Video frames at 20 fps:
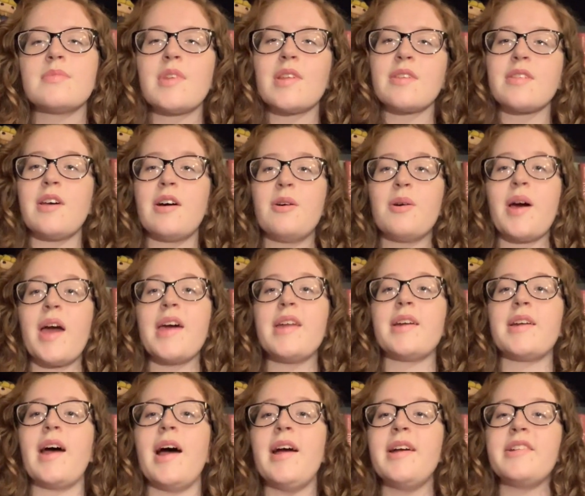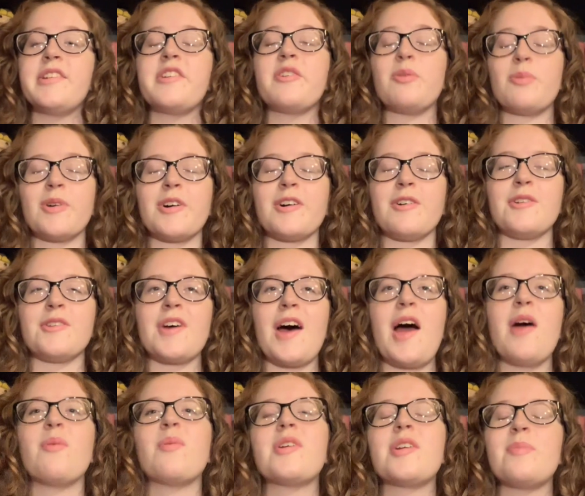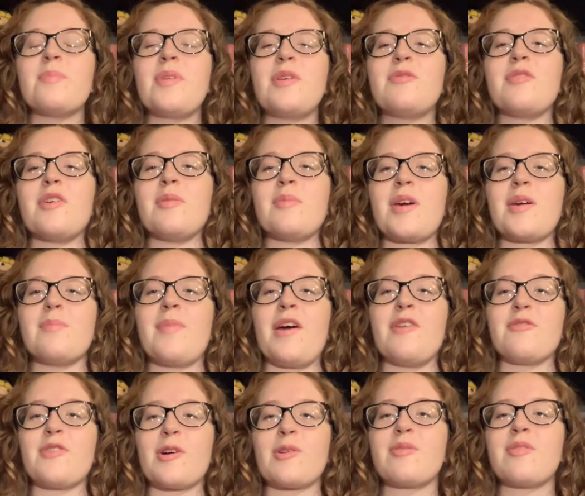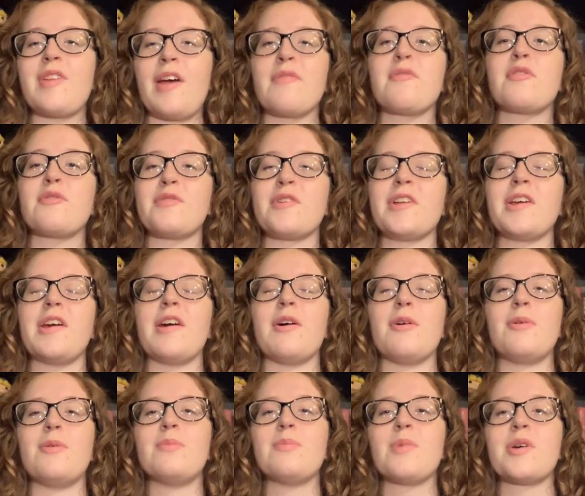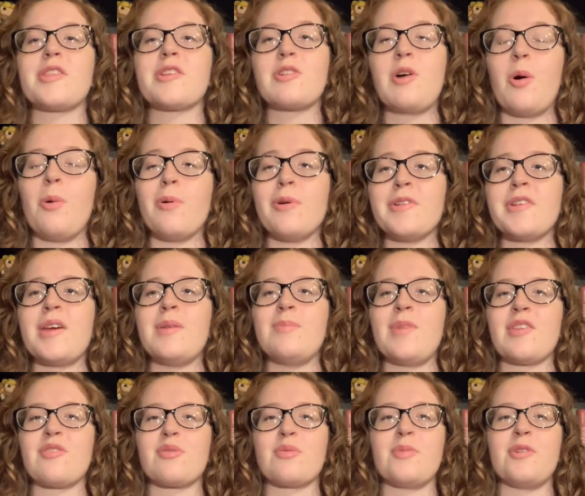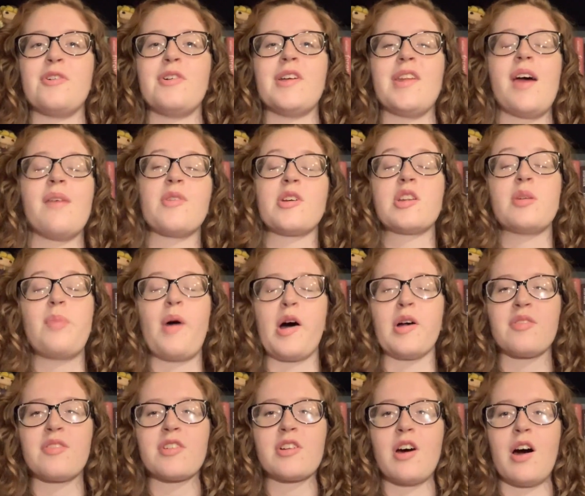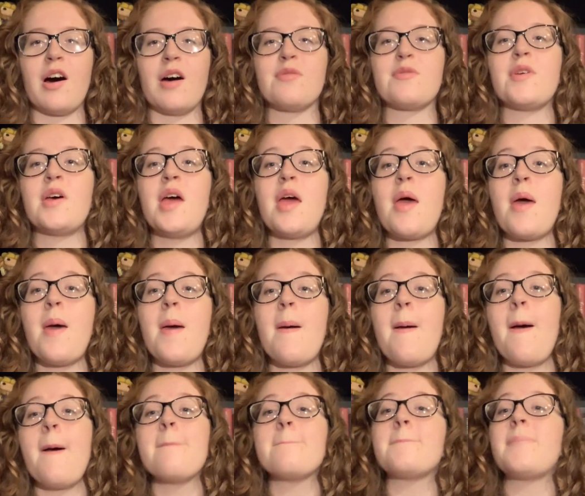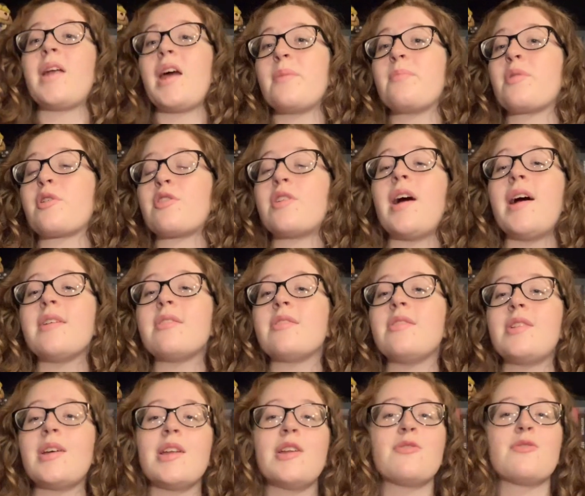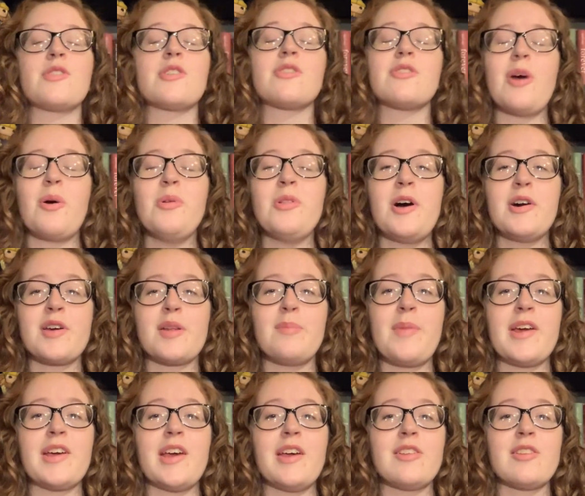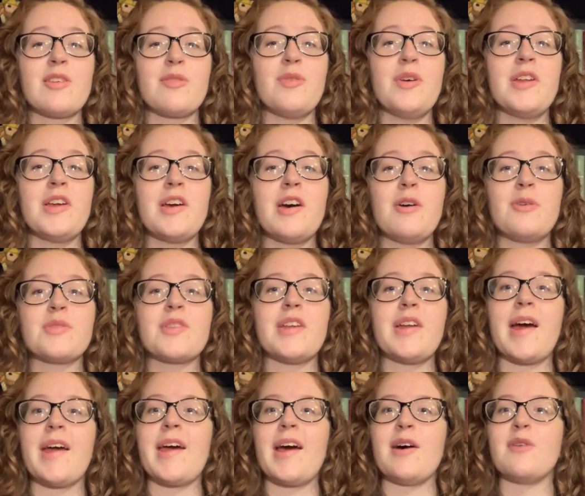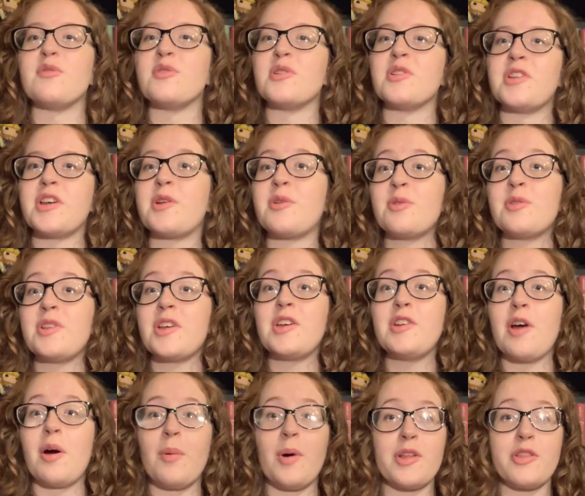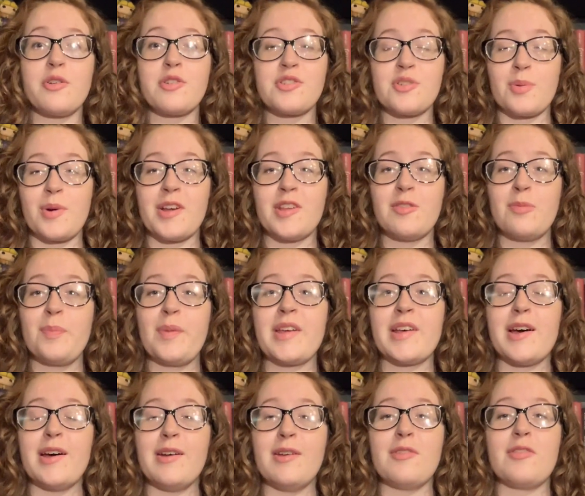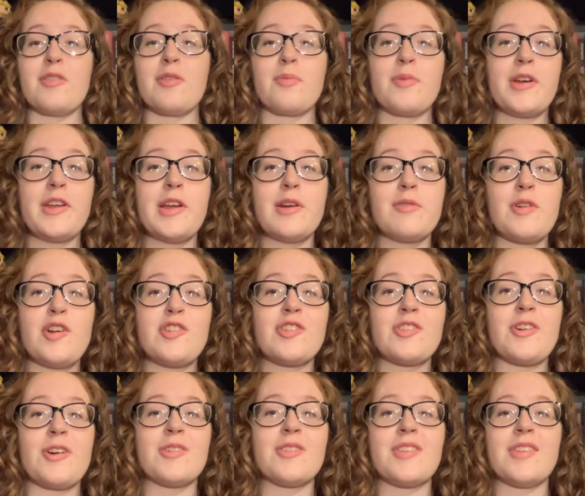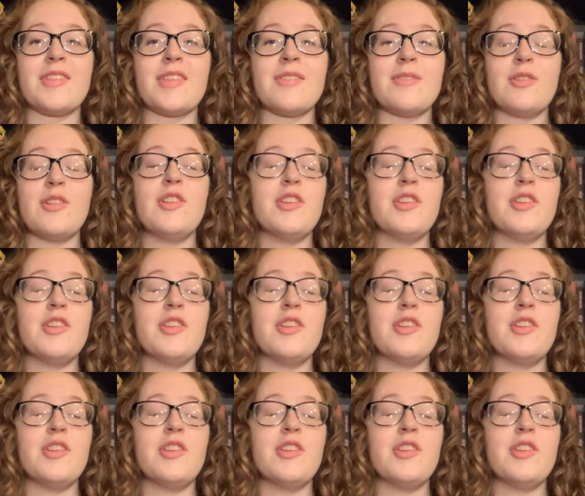So, in an ideal world, I wouldn't be filming my first ever video with a cold and miserable and having to pause to cough, but I procrastinated for so long in making this video that I have literally no other choice because the reading rush starts in